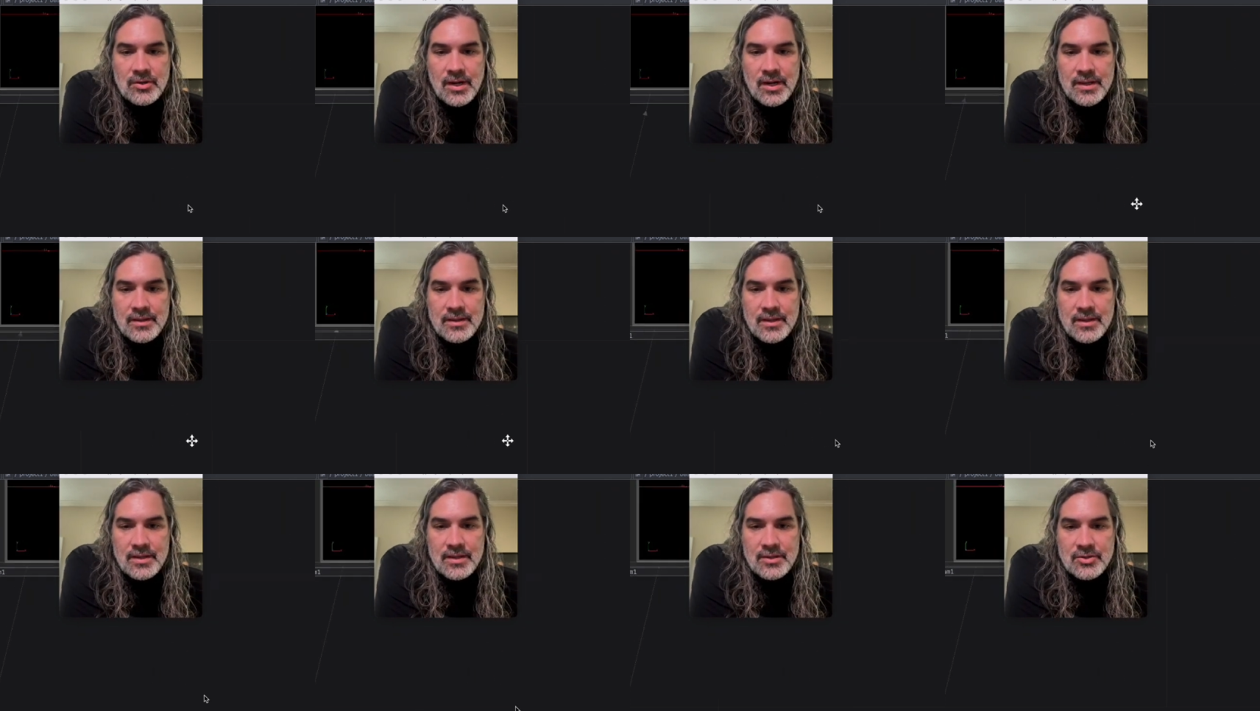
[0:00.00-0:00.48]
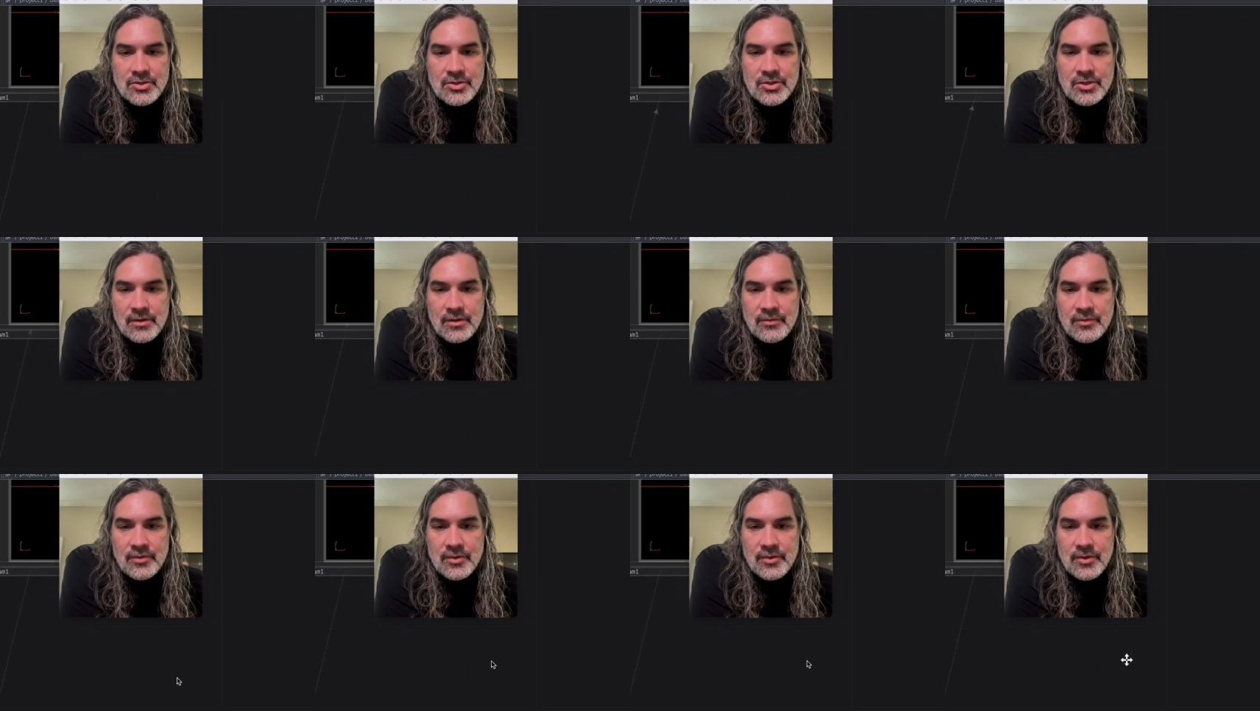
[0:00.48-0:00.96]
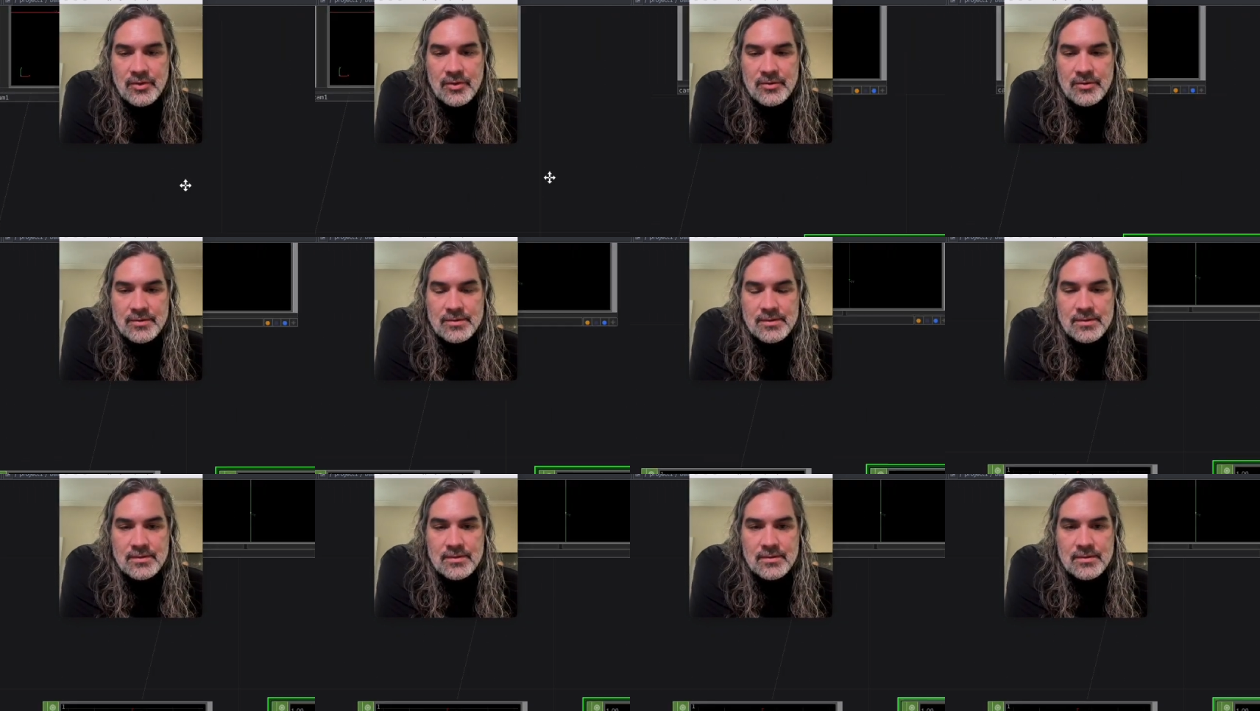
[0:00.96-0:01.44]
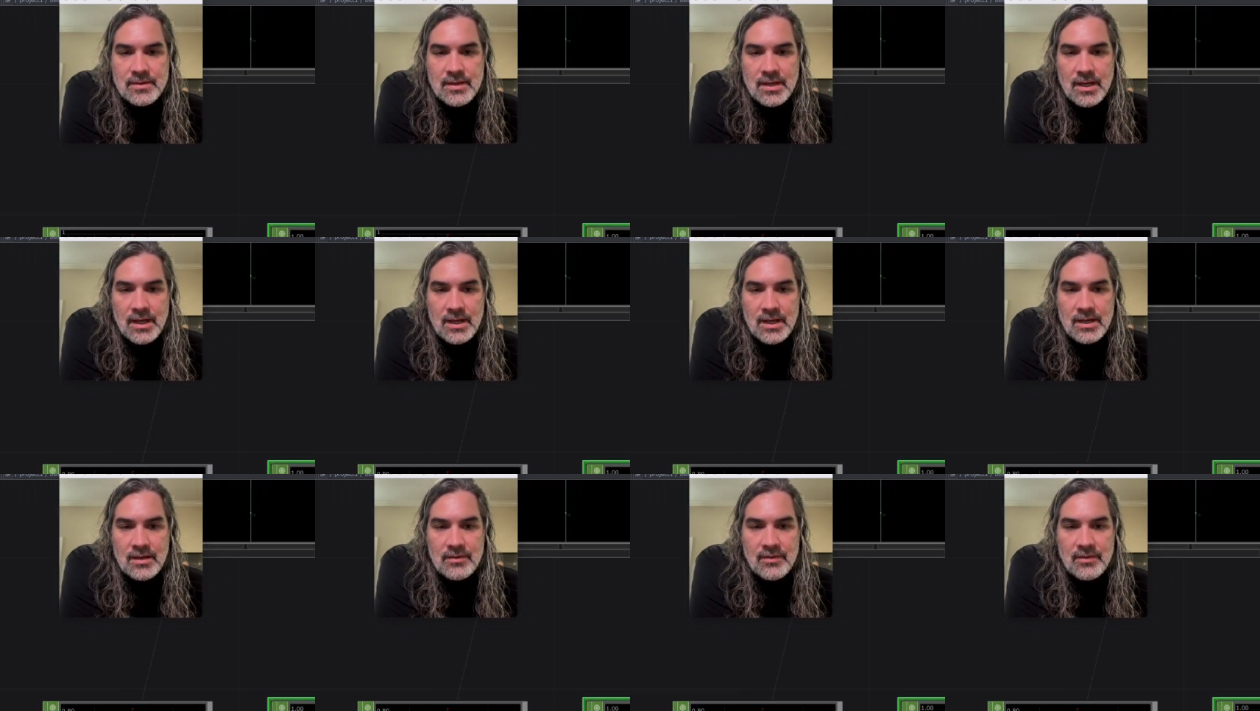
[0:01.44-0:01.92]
I then shuffle those uh,